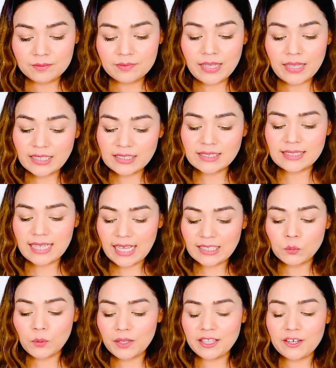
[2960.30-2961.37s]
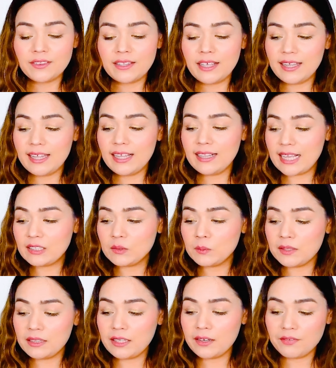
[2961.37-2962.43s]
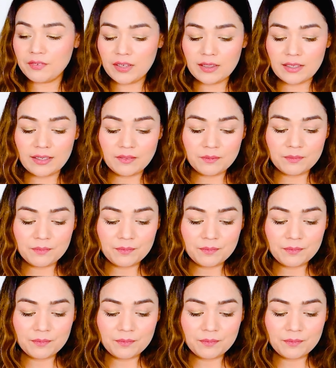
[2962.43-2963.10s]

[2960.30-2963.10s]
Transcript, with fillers: That's, that's what they're thinking. That's what they're feeling.